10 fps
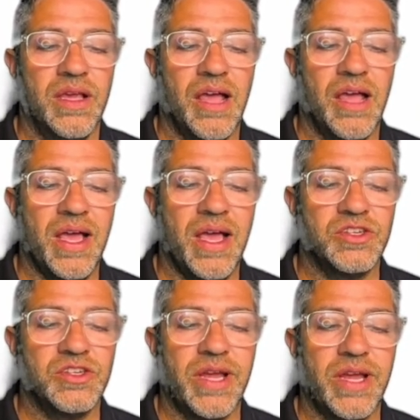And that has
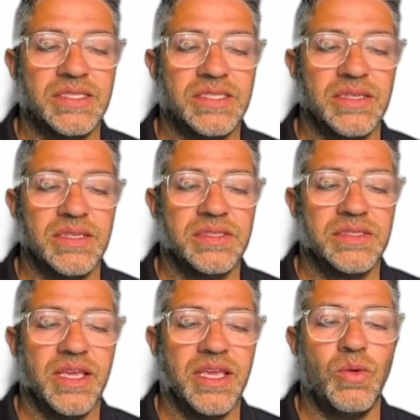created us
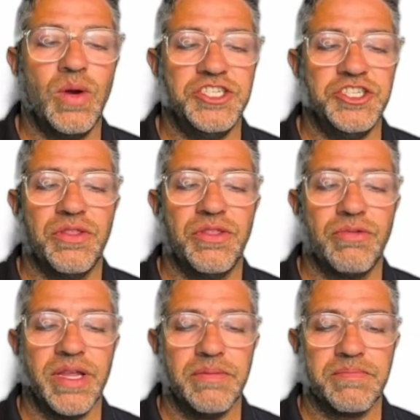equation
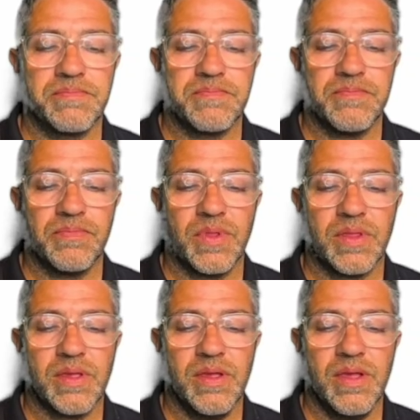3.
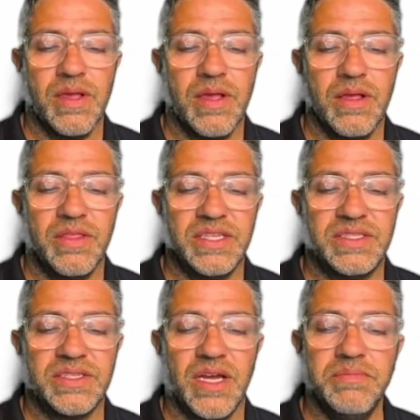This
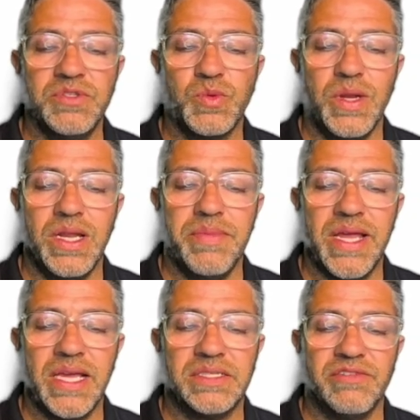time, to
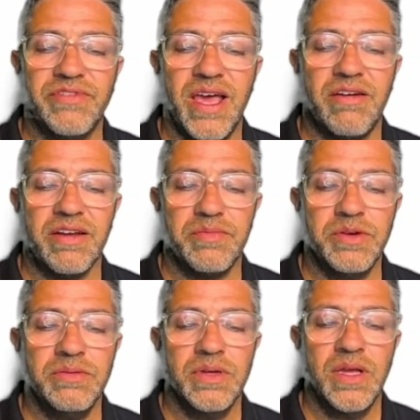eliminate a
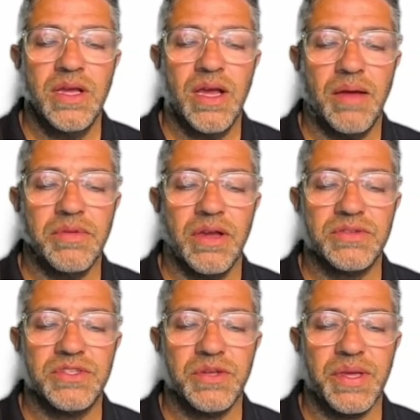variable, I'm going
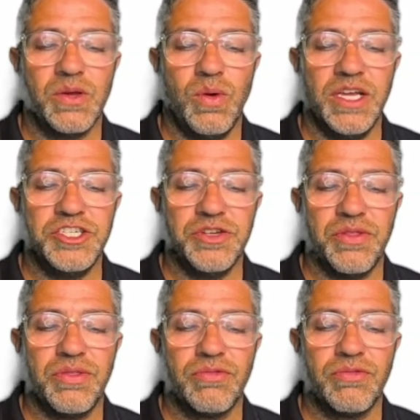to do equation
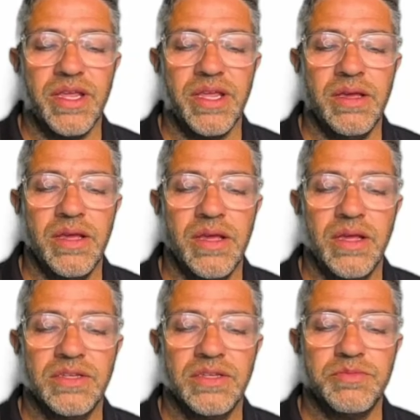3
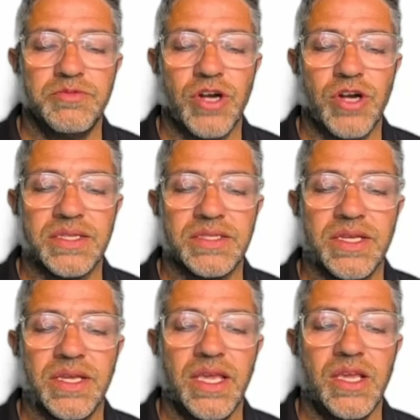subtract
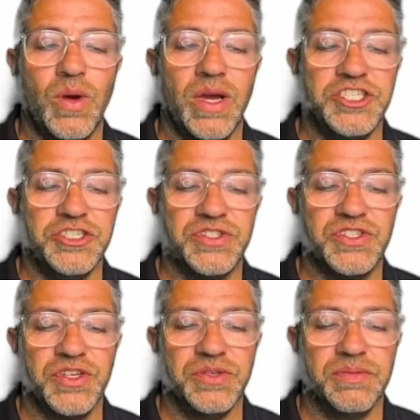equation
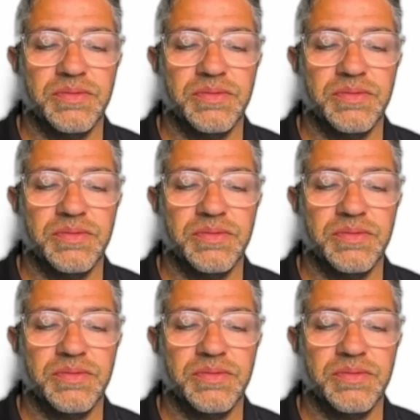2.